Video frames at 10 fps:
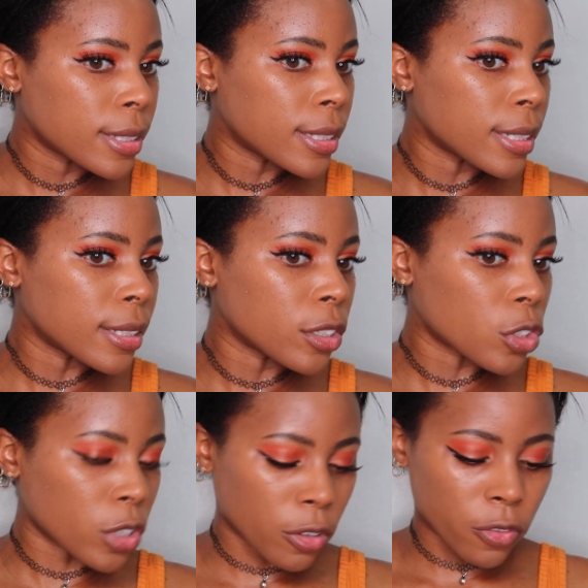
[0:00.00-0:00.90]
did the
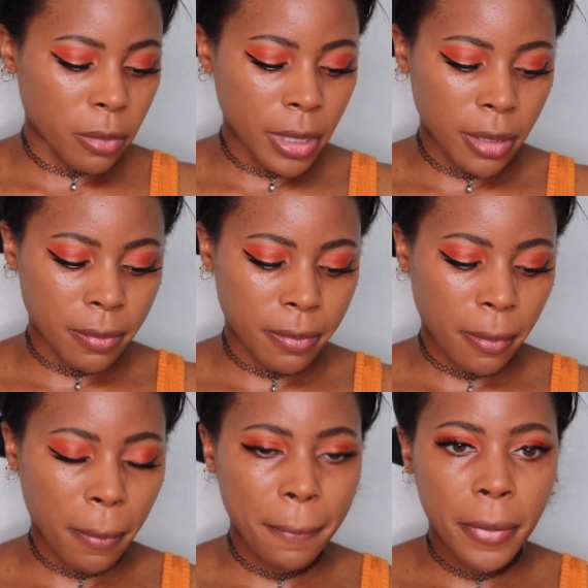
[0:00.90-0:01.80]
trick for me.
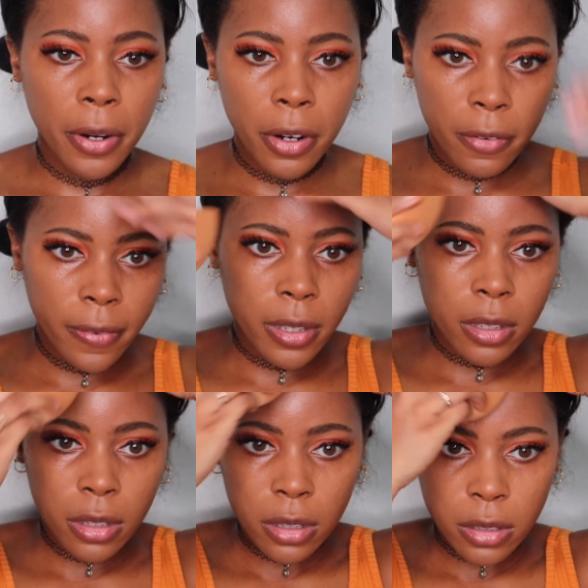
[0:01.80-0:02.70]

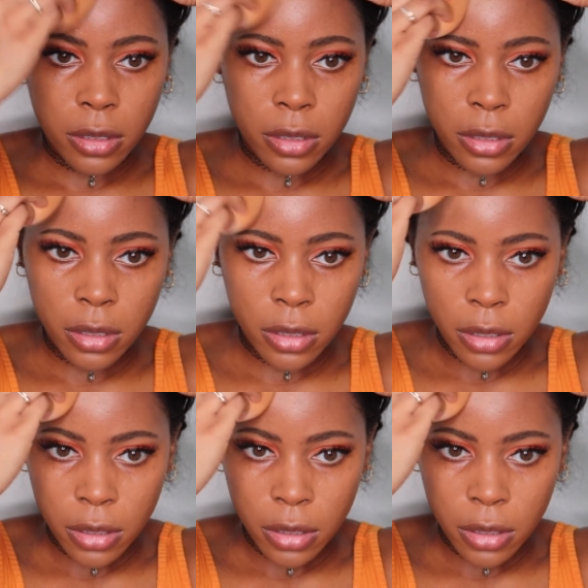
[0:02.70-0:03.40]
Perfect.